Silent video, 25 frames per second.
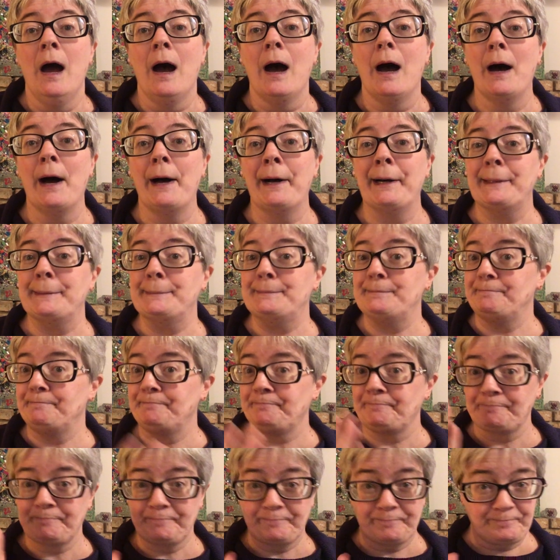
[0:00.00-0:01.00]

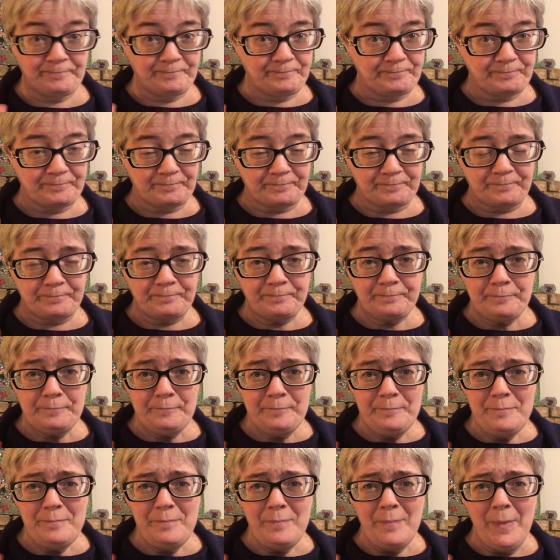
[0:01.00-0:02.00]

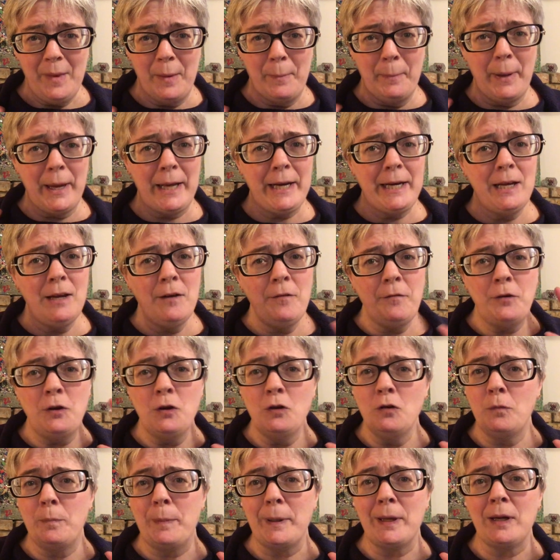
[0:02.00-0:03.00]
But if
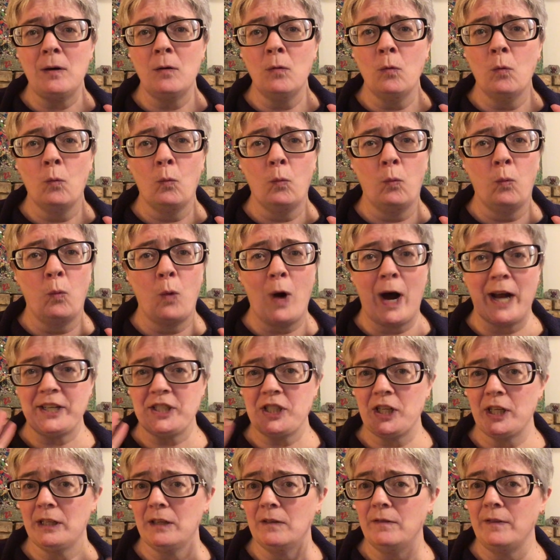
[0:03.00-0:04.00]
you've been
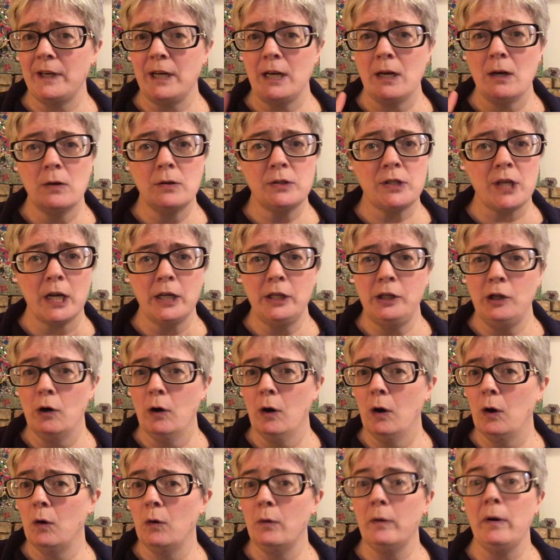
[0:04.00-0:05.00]
watching the videos on
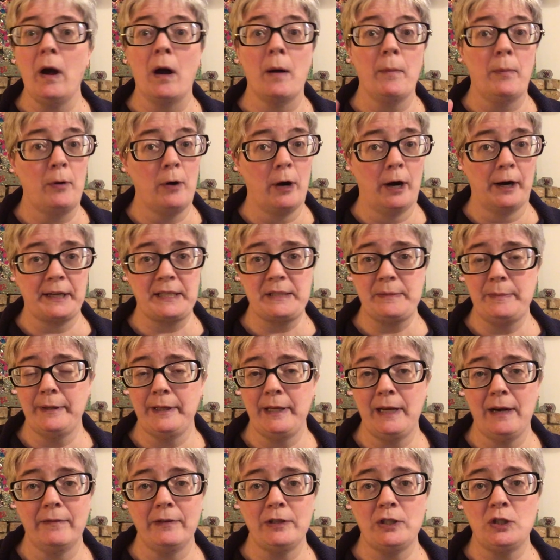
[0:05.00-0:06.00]
your own
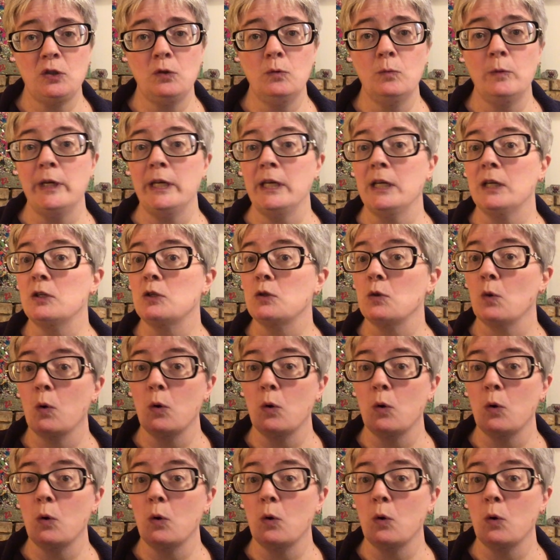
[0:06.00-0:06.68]
approximately every 2 weeks